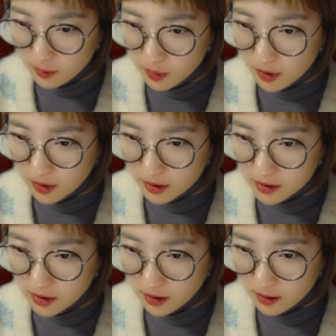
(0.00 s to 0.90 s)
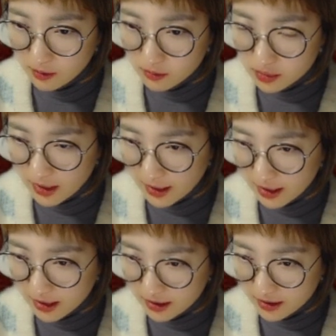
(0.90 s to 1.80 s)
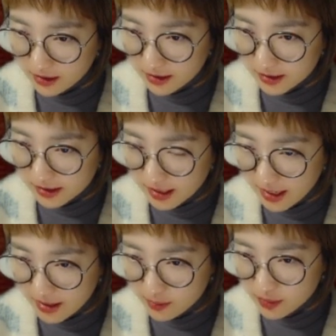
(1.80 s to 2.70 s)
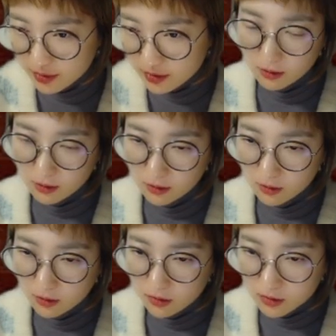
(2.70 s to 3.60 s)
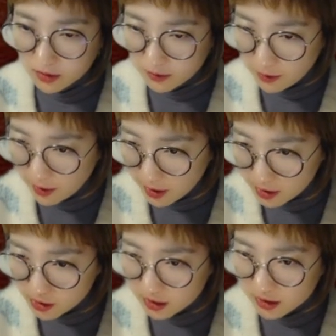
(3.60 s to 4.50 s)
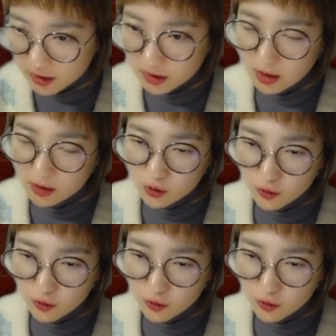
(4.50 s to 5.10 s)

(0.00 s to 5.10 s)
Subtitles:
but black can escape. This variation is not good